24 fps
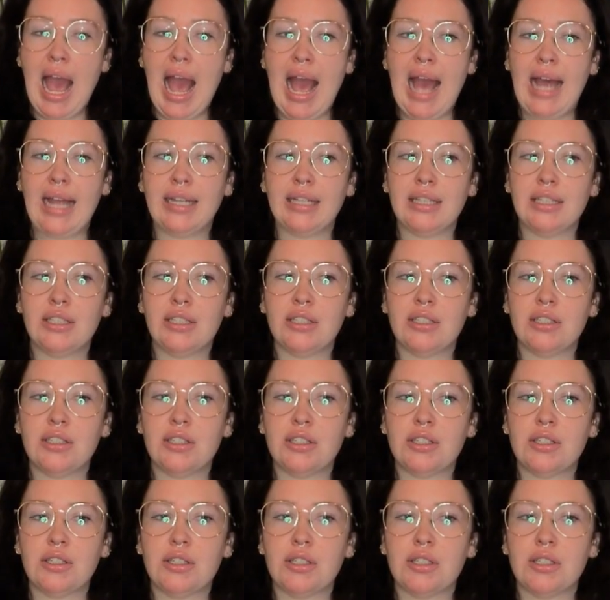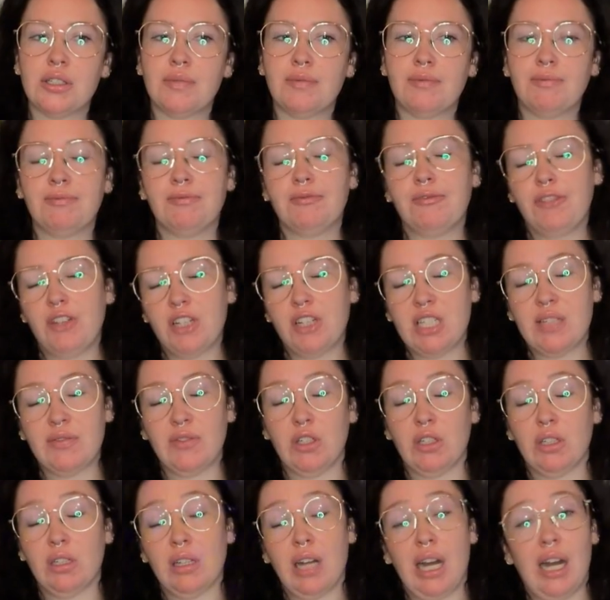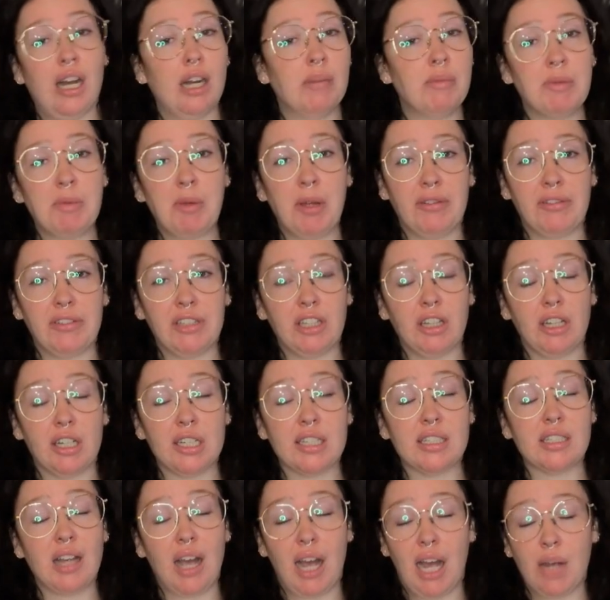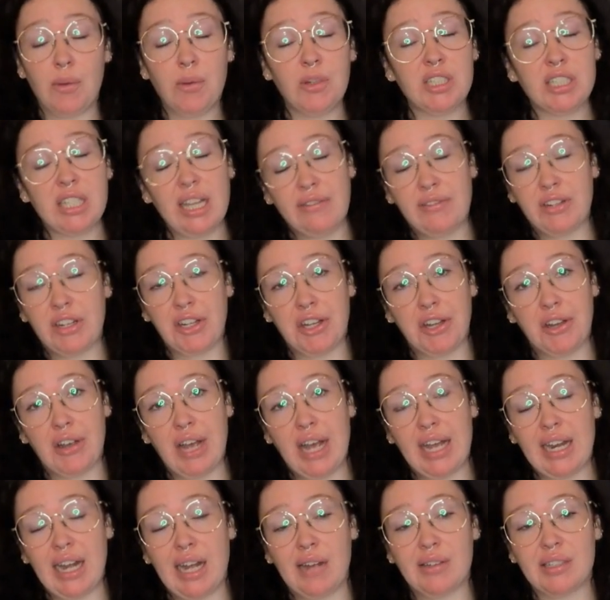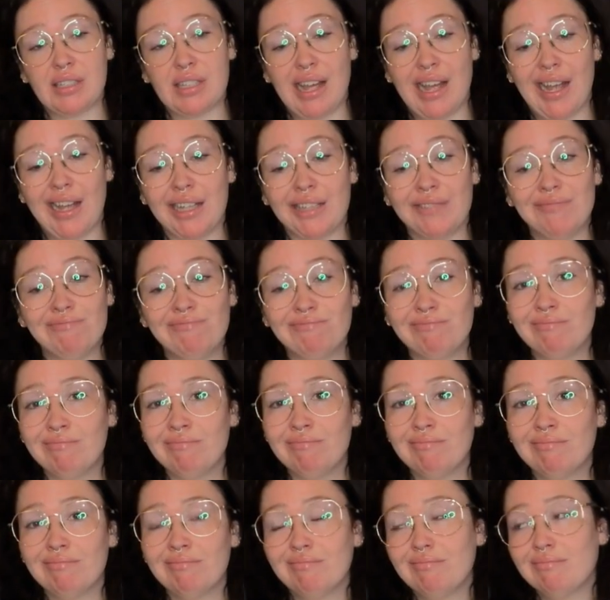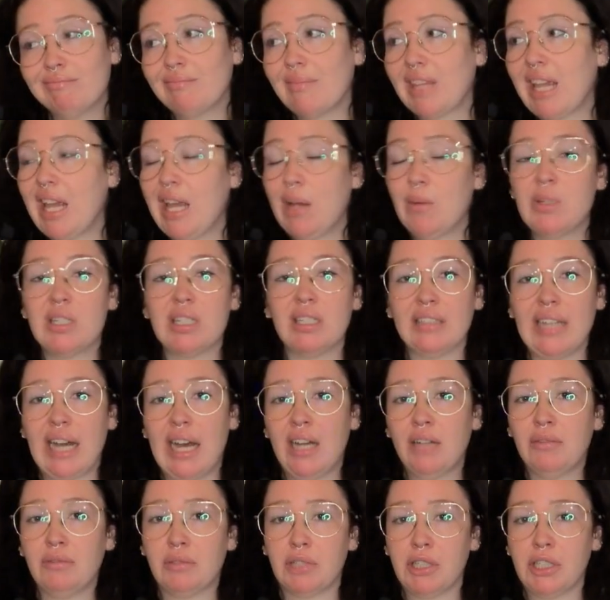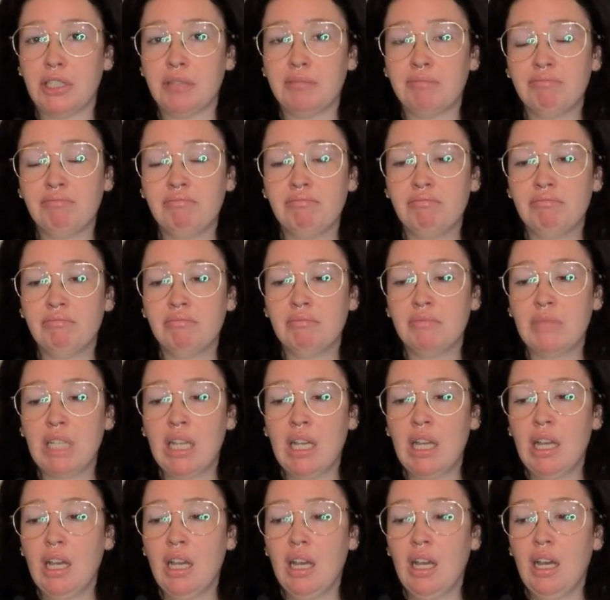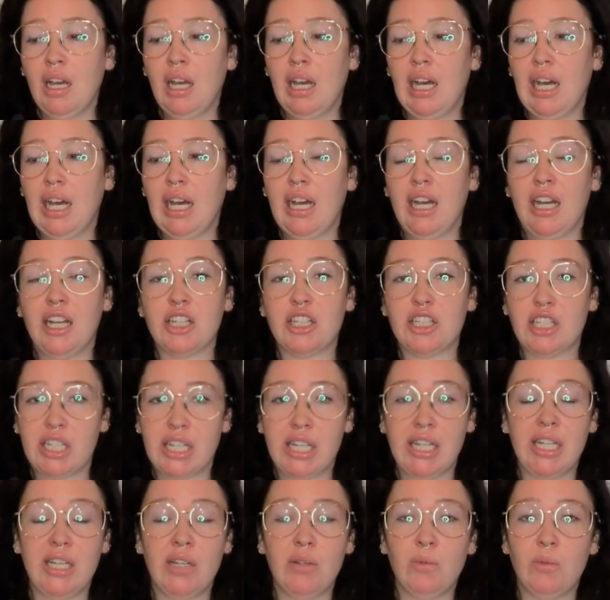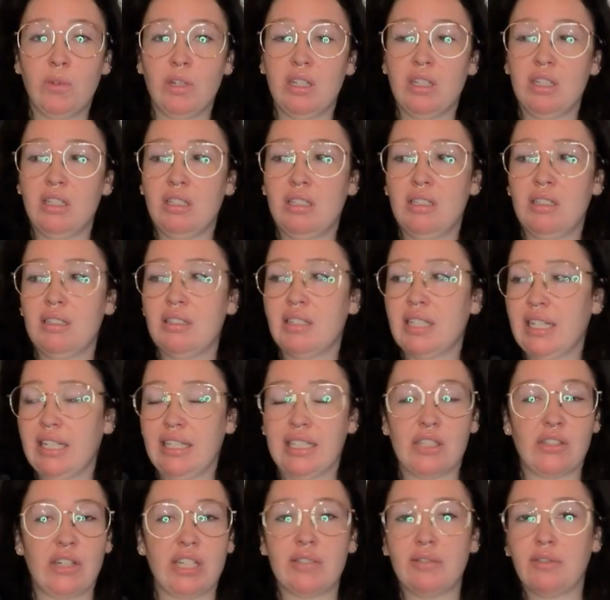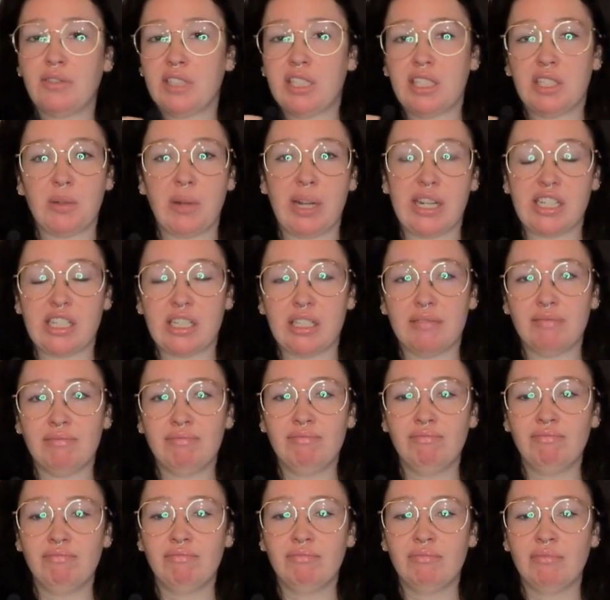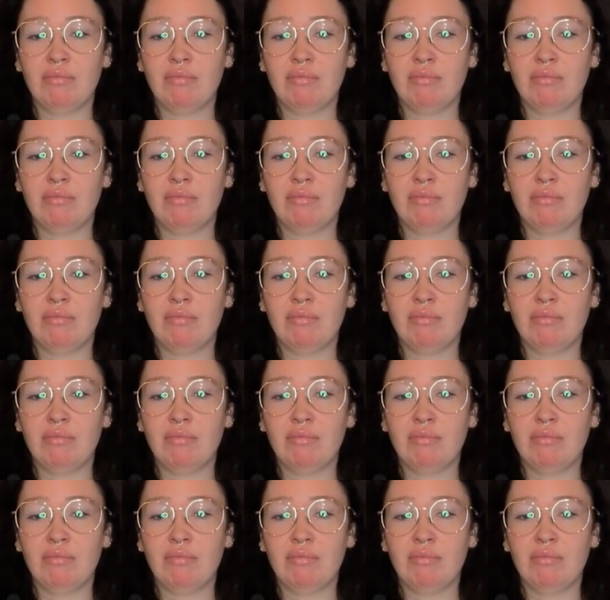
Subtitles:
And first of all, I'll be perfectly honest. I watched that video and I was like, it was a loud room. She was in a stressful situation.